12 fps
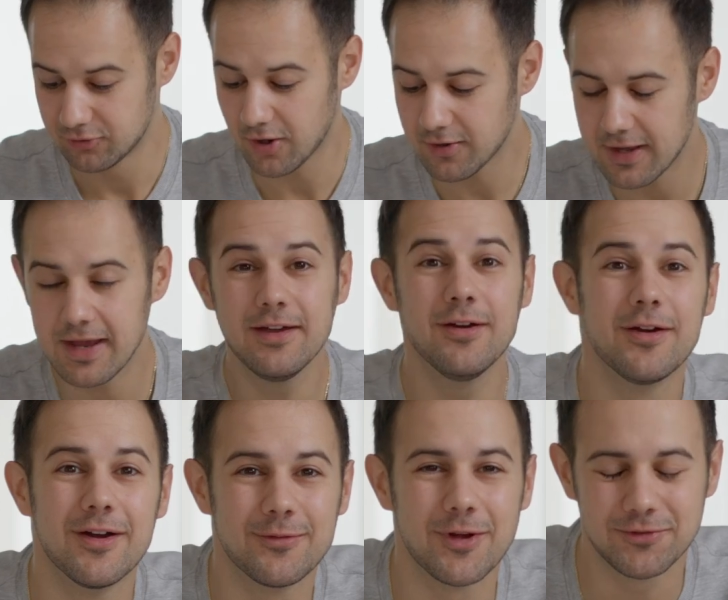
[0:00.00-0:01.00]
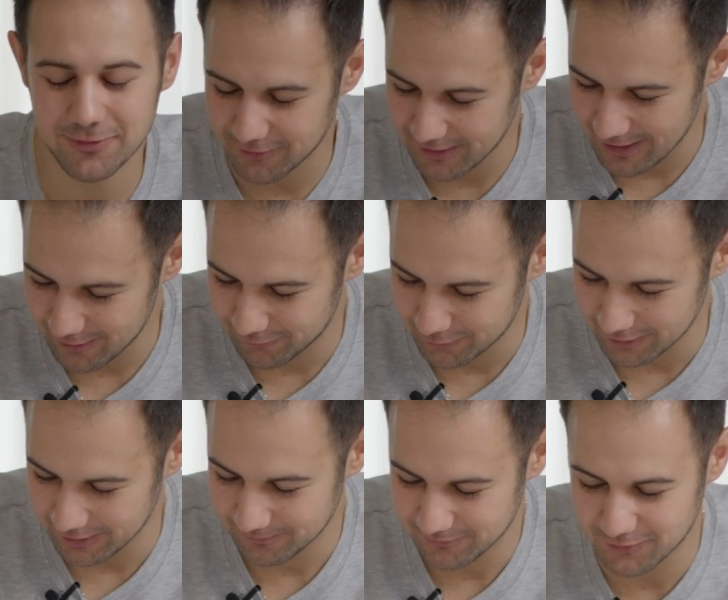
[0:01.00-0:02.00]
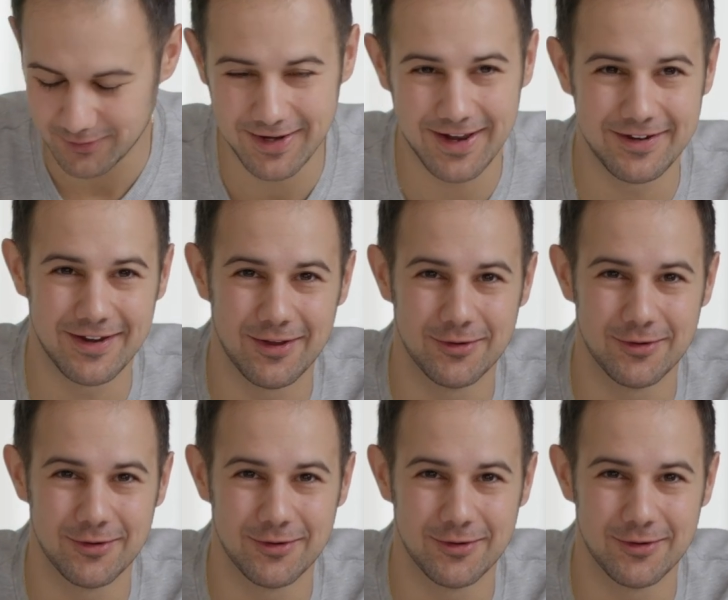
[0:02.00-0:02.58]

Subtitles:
Chardonnay, Russian River, California, $29,